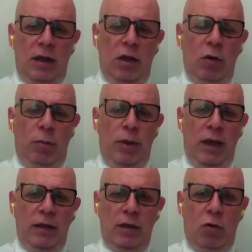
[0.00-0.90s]

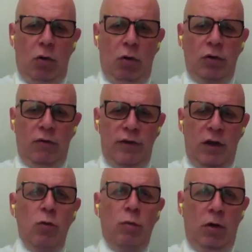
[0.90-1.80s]
European Court of the
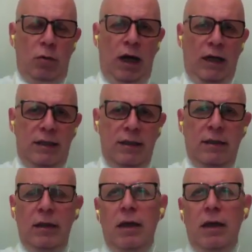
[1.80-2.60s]
Human Rights.